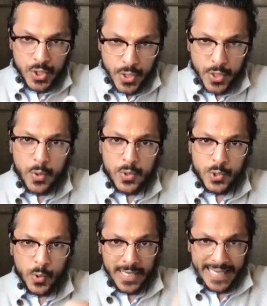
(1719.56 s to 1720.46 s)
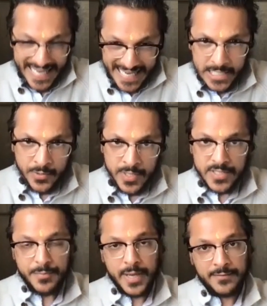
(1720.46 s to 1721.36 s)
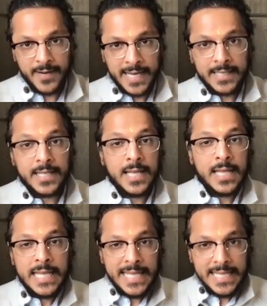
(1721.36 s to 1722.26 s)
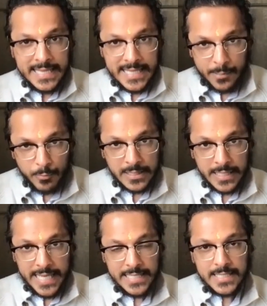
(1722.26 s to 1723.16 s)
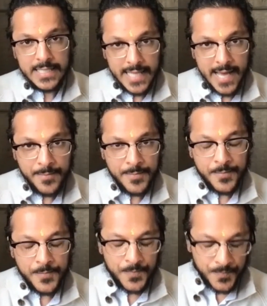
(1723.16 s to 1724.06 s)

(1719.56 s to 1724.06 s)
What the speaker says: To those who are ignorant of Bhagavan, they relate to them